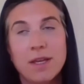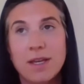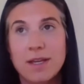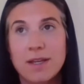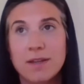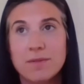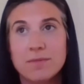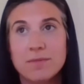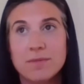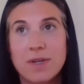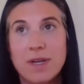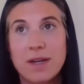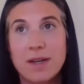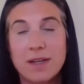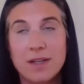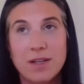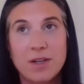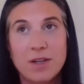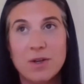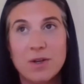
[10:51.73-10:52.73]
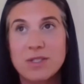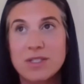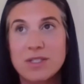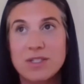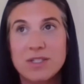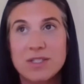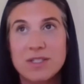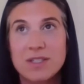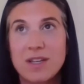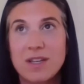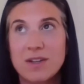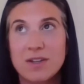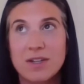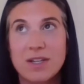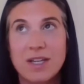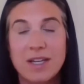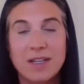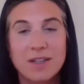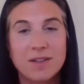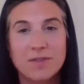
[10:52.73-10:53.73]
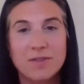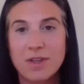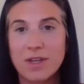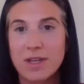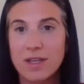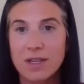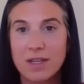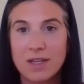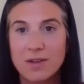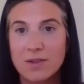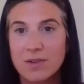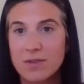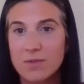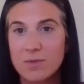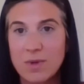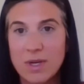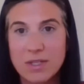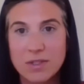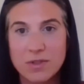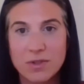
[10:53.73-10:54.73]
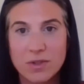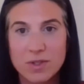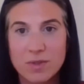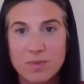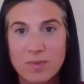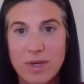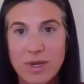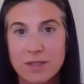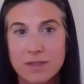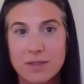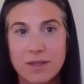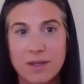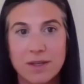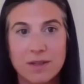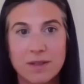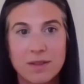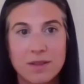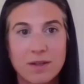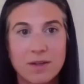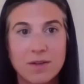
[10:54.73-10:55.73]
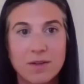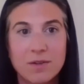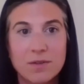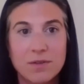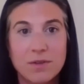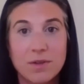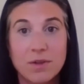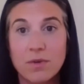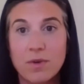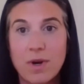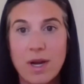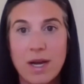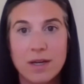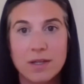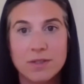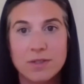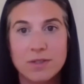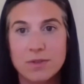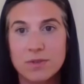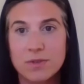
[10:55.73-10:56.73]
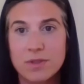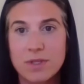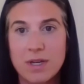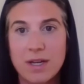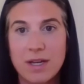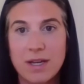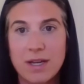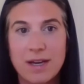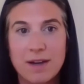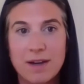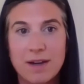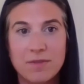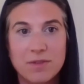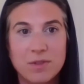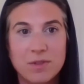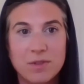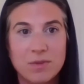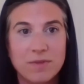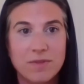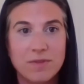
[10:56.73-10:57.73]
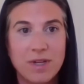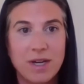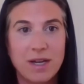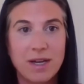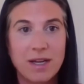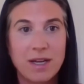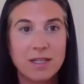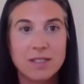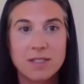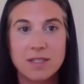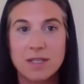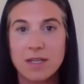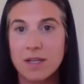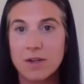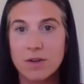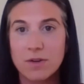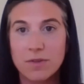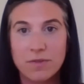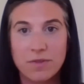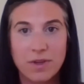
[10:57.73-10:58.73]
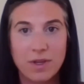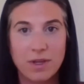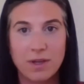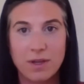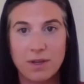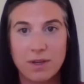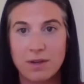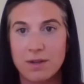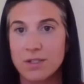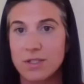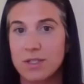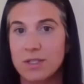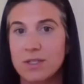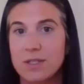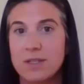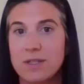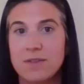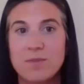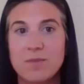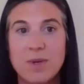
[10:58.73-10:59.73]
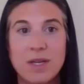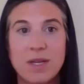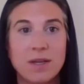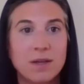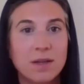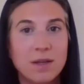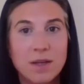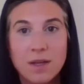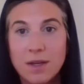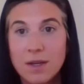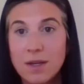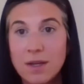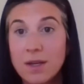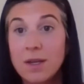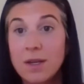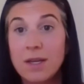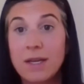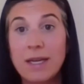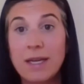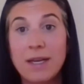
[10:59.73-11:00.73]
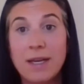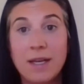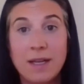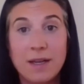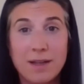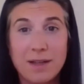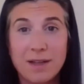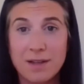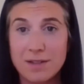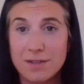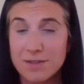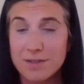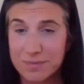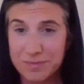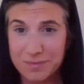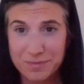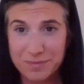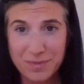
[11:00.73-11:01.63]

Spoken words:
it's just another kind of like, in retrospect, like the gratitude that I have to have not had to intervene and just have been in it. And